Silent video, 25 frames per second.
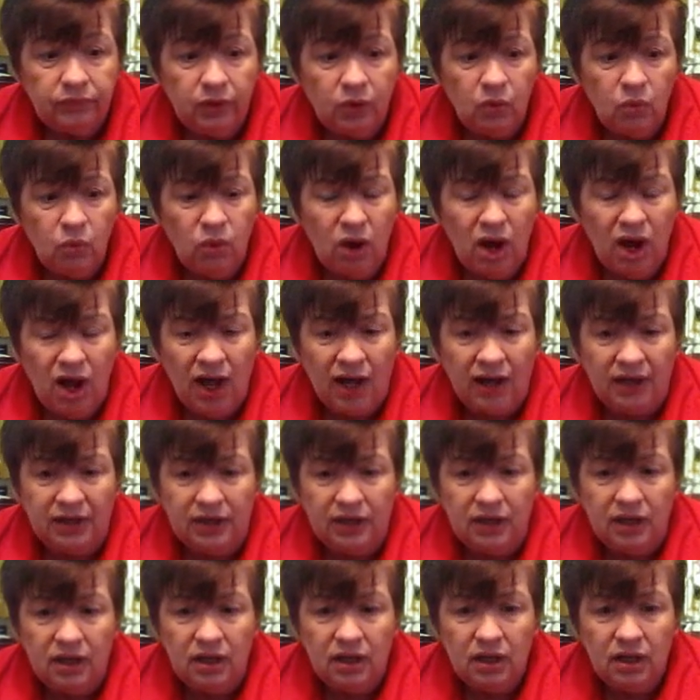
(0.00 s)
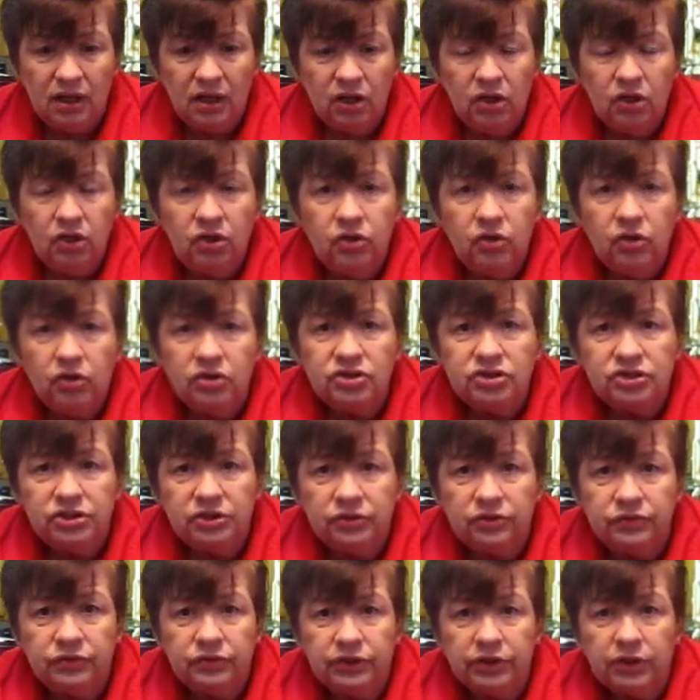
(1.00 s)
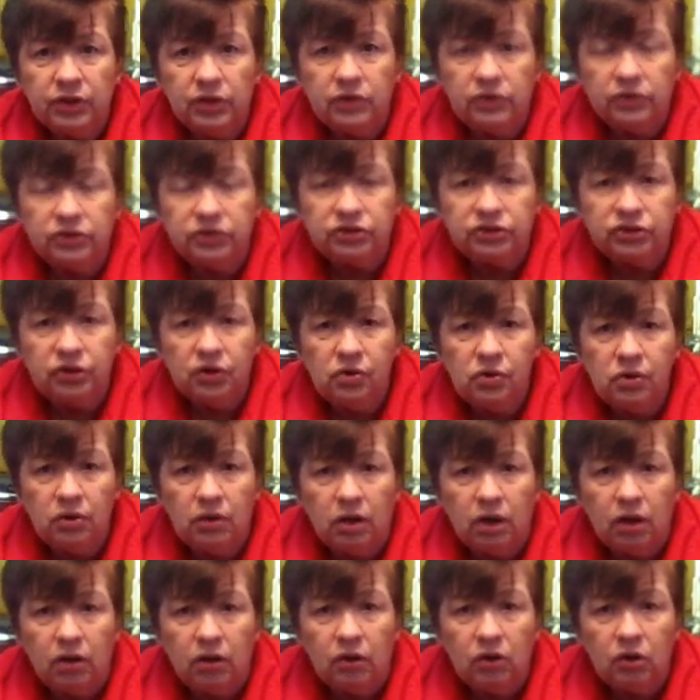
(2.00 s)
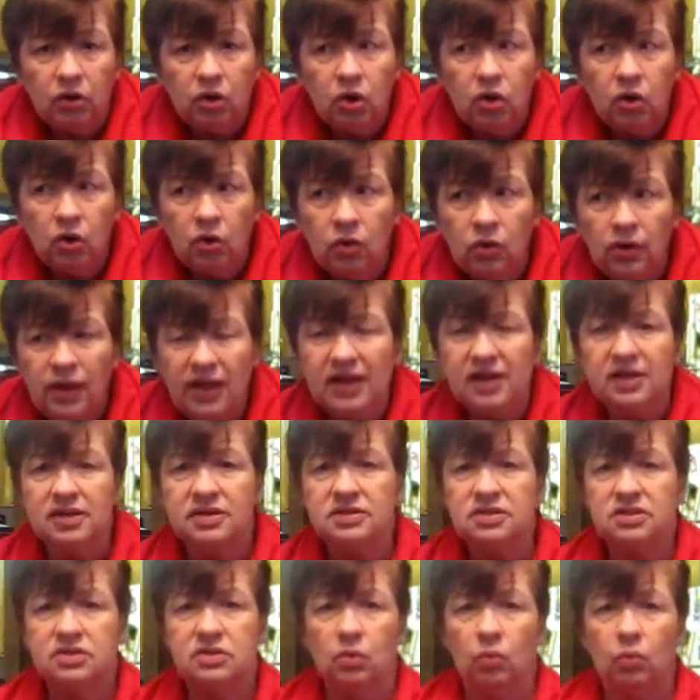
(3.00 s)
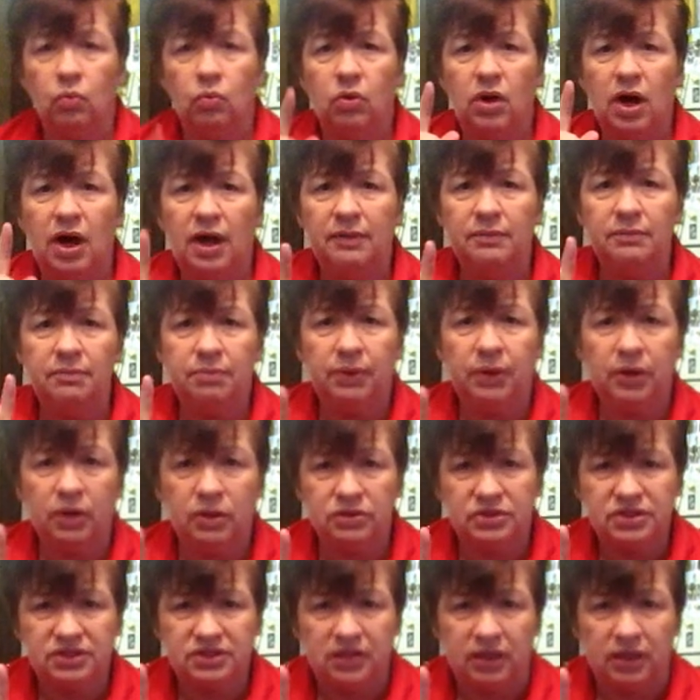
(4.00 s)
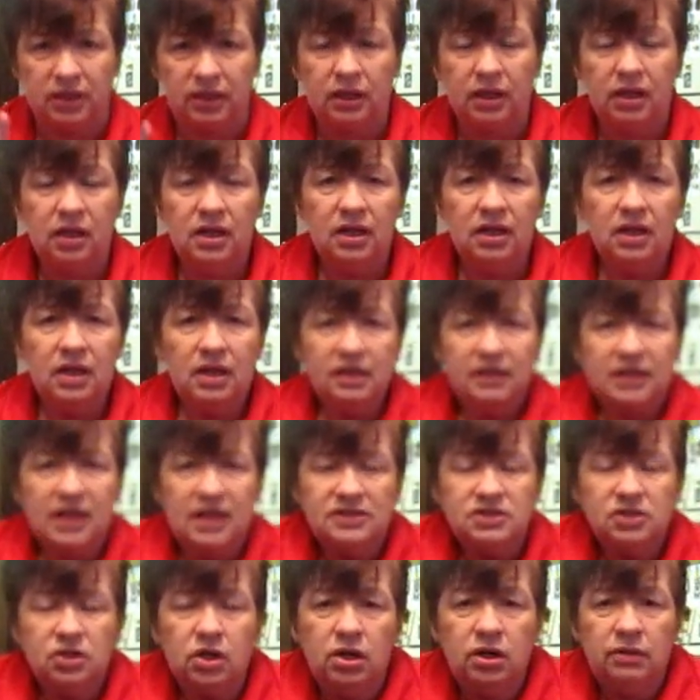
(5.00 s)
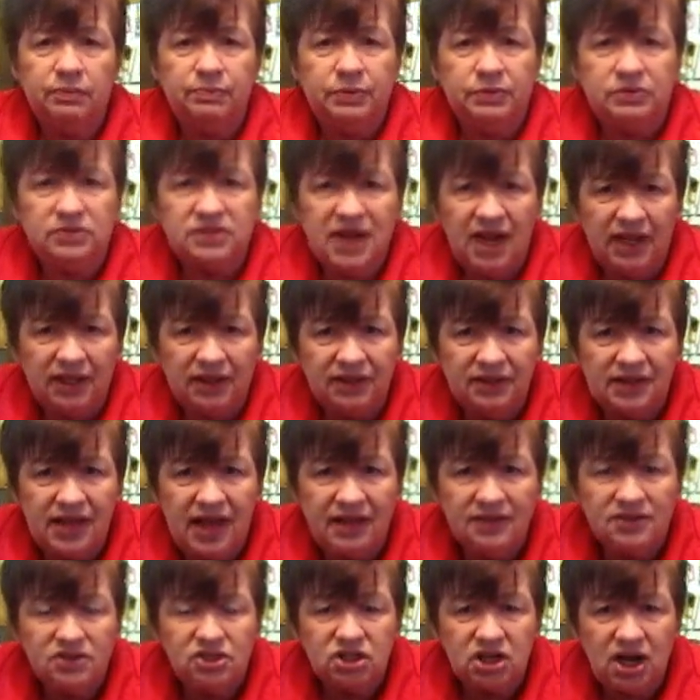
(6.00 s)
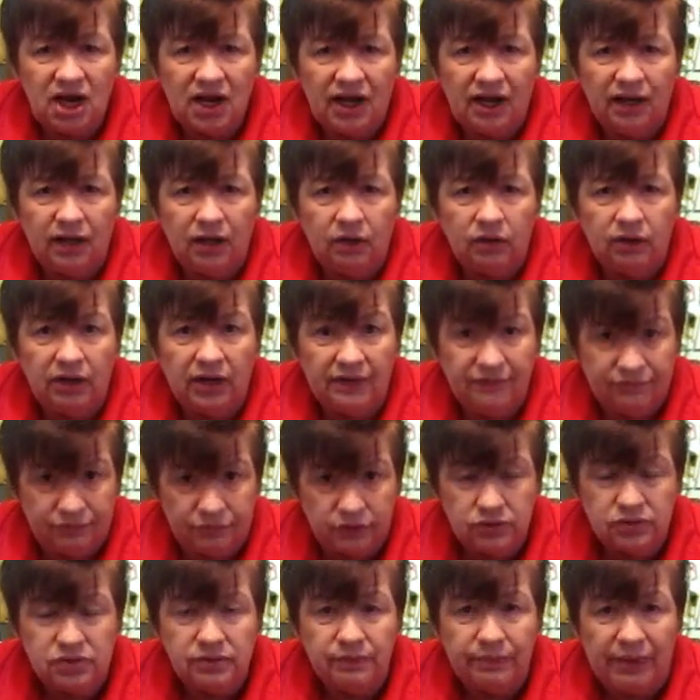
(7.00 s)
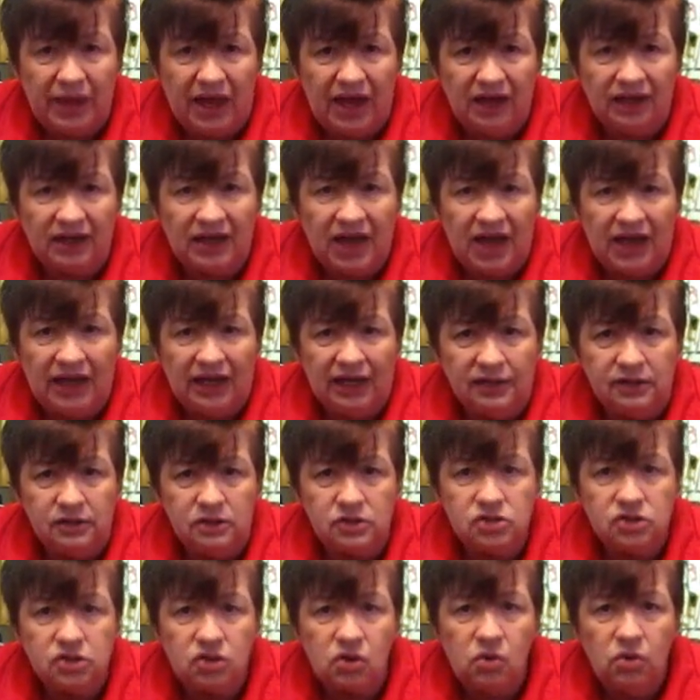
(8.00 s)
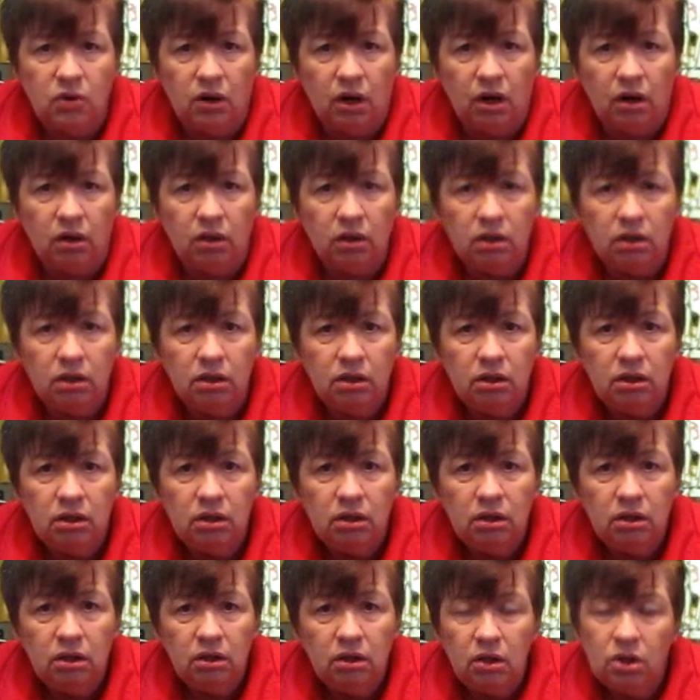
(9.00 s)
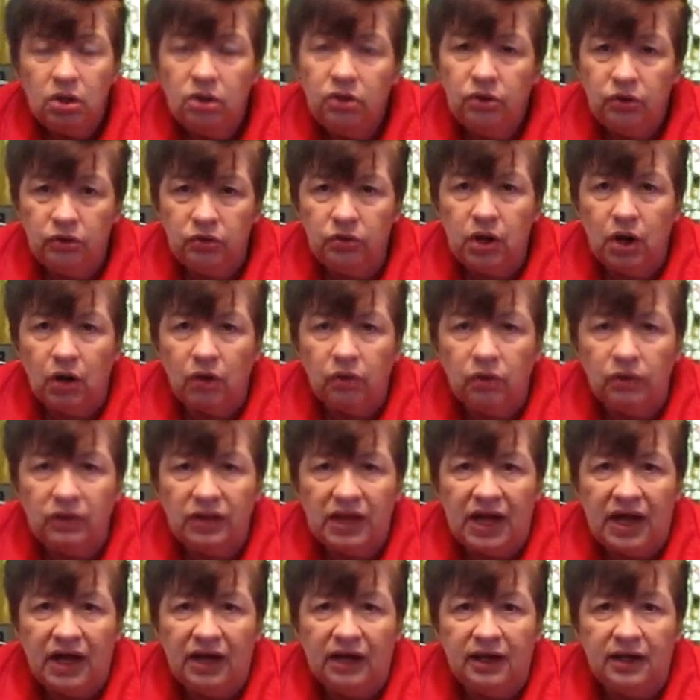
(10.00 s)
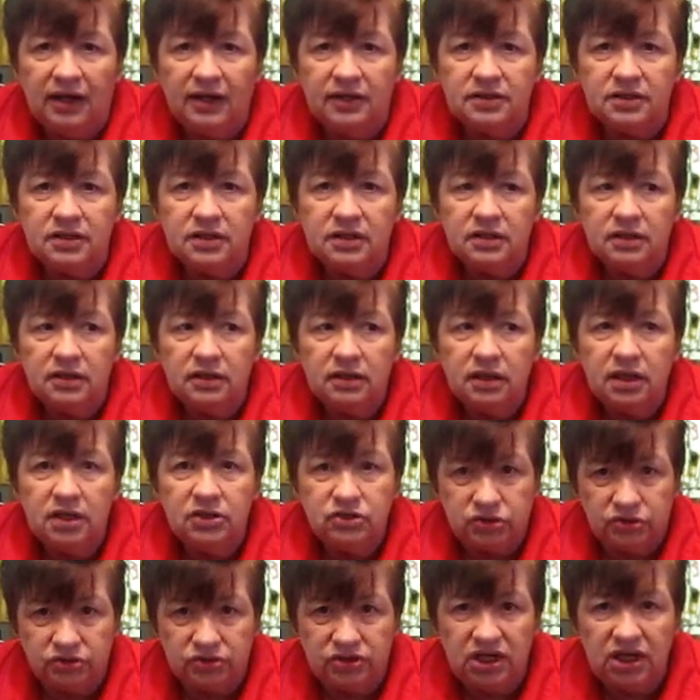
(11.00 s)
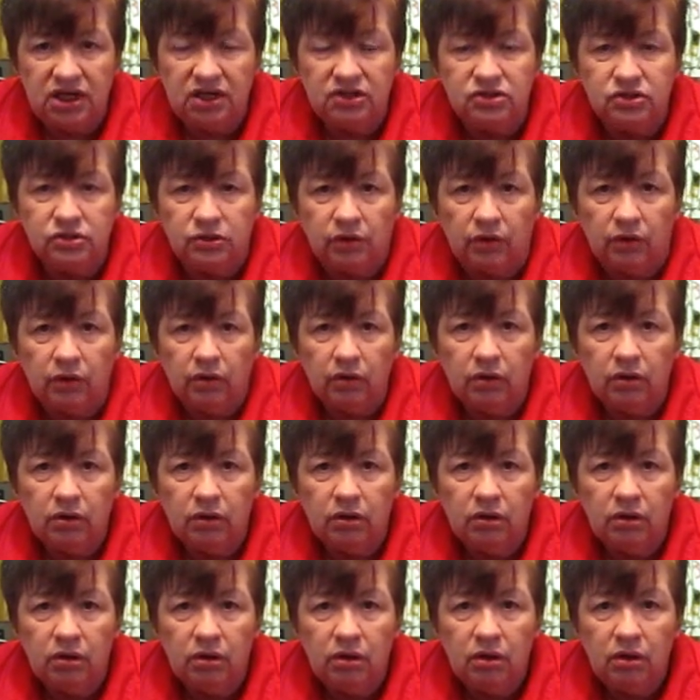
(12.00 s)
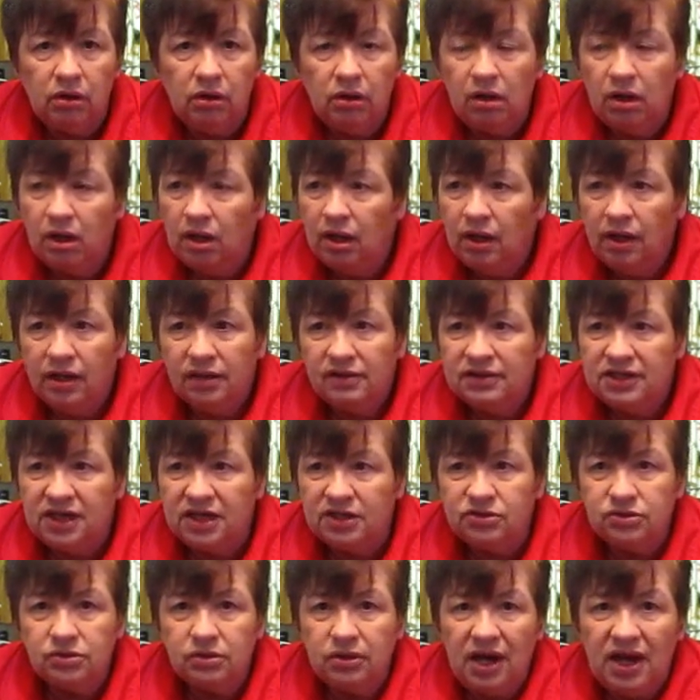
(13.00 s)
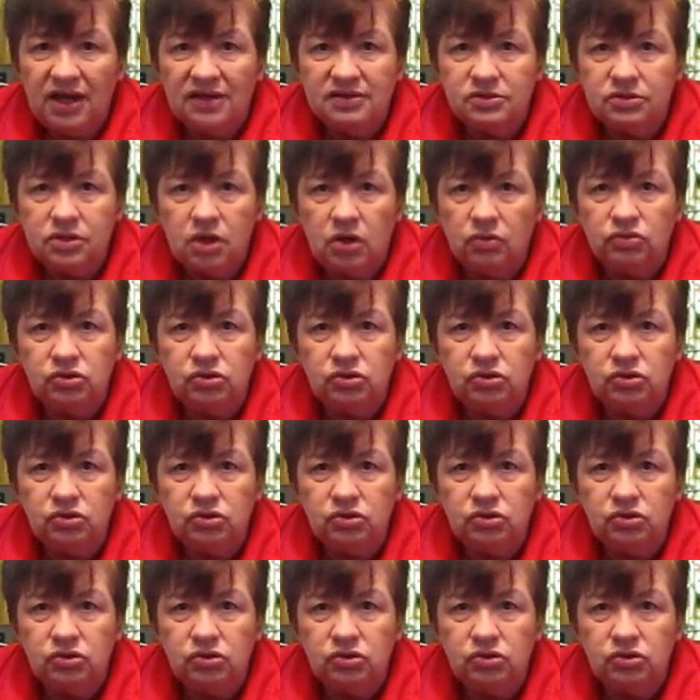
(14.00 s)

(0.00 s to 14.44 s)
One, your children go to school. Who is the one person that's going to protect that child if there's a bad guy in the school? You know who that is. It's your teacher. Teacher has no